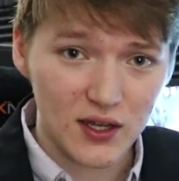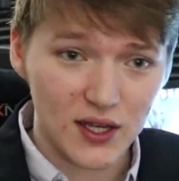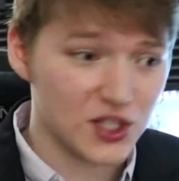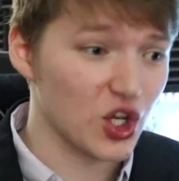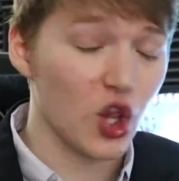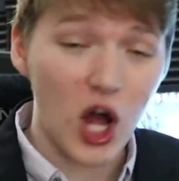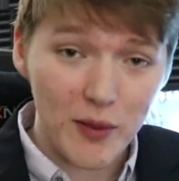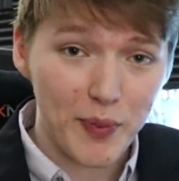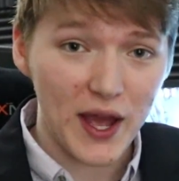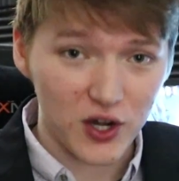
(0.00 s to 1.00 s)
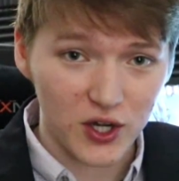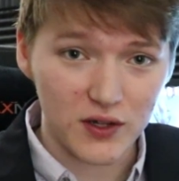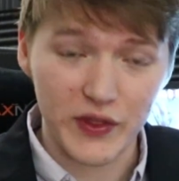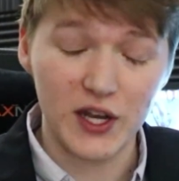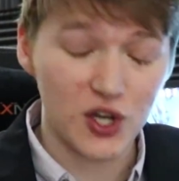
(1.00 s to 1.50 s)
is a lot
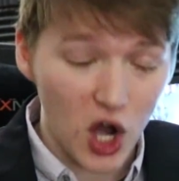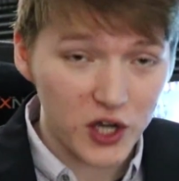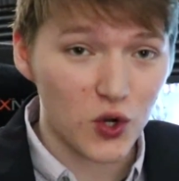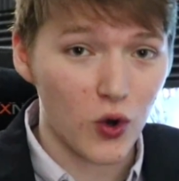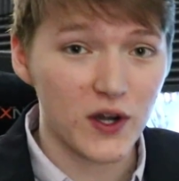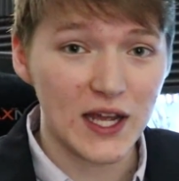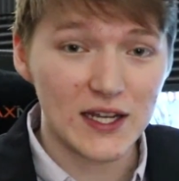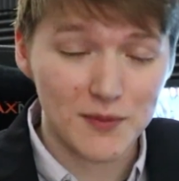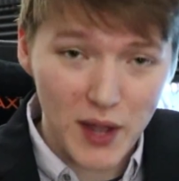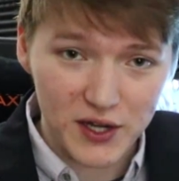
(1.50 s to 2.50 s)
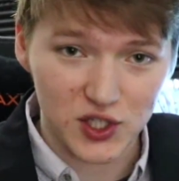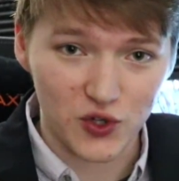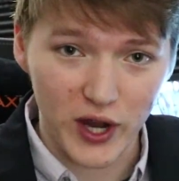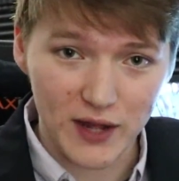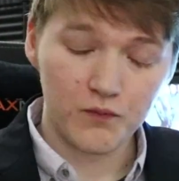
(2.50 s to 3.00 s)
better than an uncoordinated meta
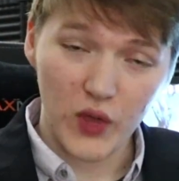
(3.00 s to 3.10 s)
strat.